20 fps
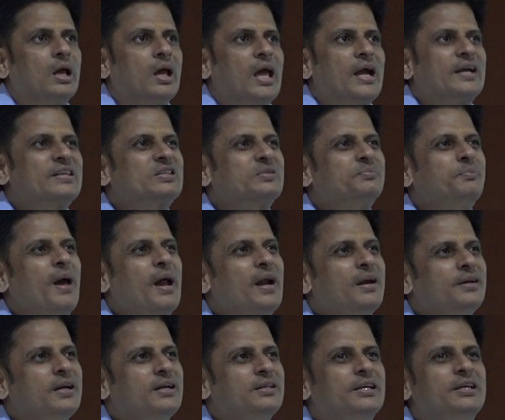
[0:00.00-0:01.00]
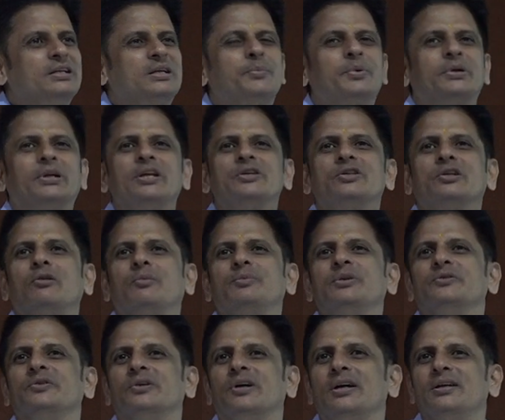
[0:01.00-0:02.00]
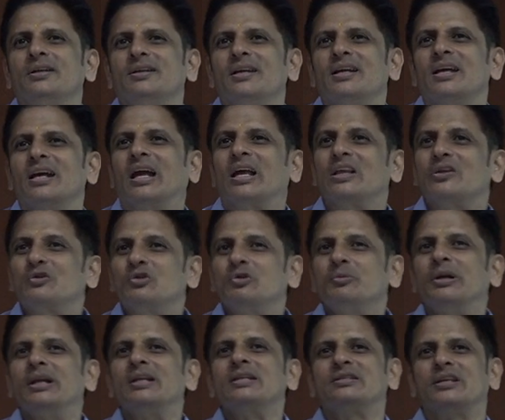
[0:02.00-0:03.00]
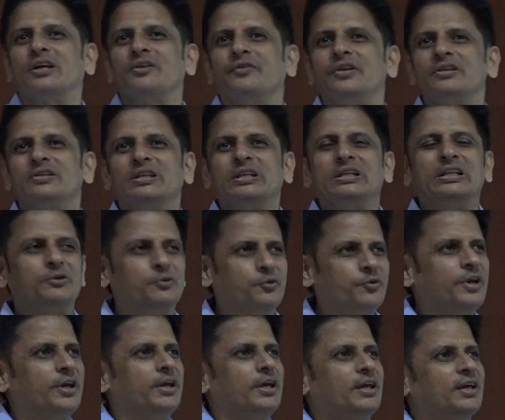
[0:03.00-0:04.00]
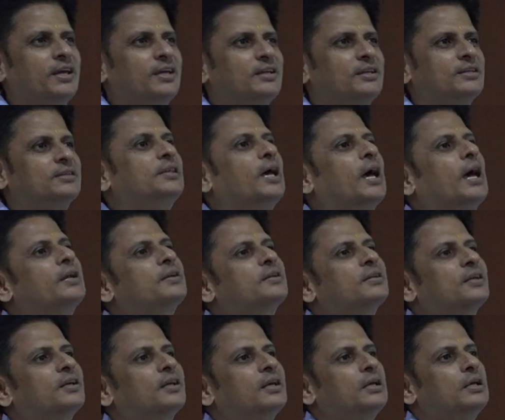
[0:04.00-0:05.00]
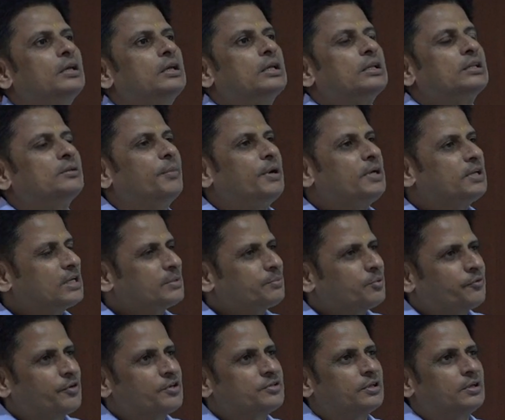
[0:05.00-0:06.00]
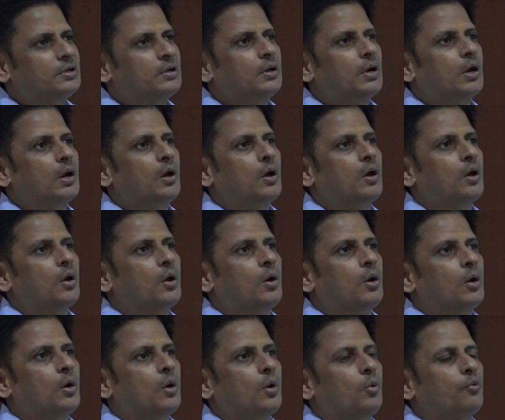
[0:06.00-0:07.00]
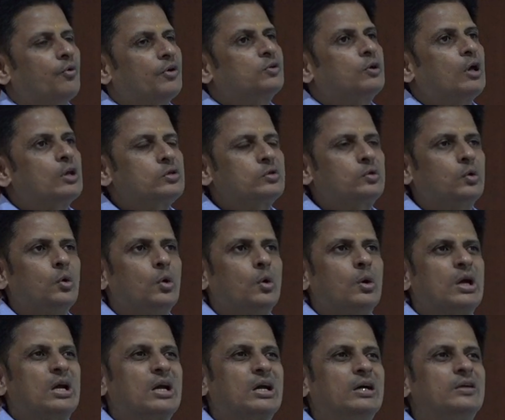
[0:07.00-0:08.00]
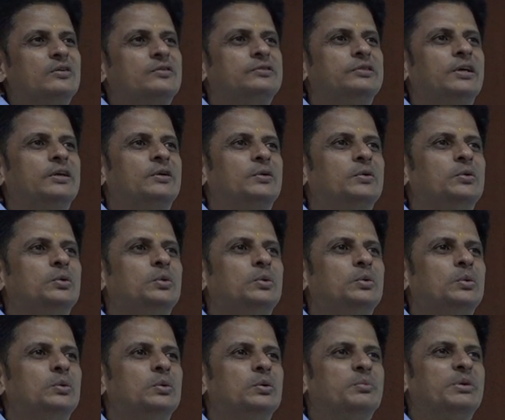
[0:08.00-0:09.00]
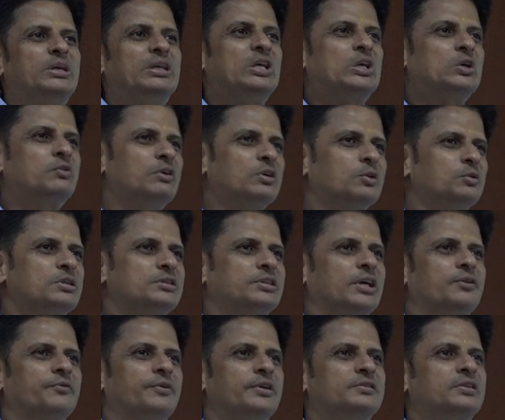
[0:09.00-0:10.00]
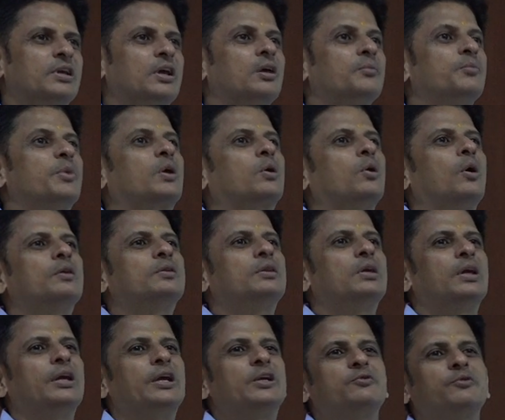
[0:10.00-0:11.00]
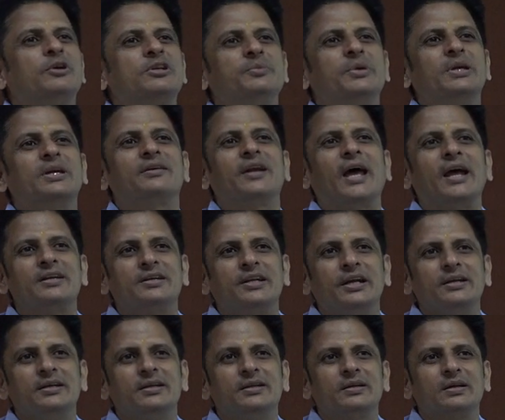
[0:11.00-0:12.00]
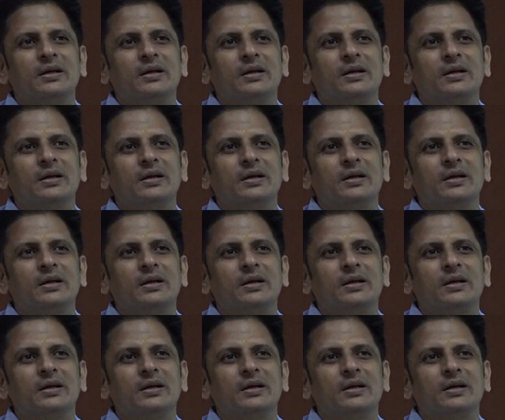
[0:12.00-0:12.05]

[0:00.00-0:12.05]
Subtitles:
expanded the interpretation of the word consumer and service in a way that the medical profession was also considered to be equal to the service, because it was being granted